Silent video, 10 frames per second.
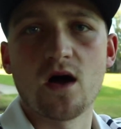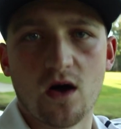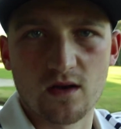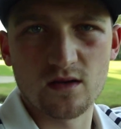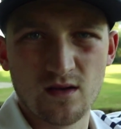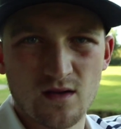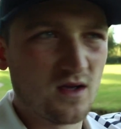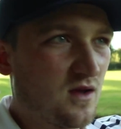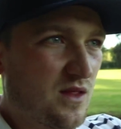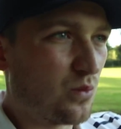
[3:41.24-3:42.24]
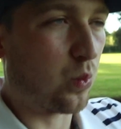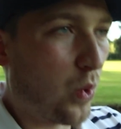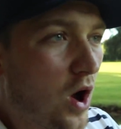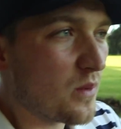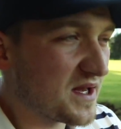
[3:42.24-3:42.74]
aren't, then
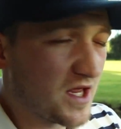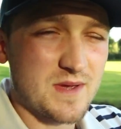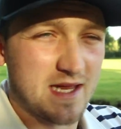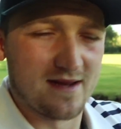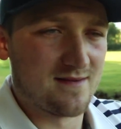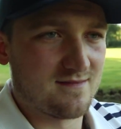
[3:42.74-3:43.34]
what are we doing?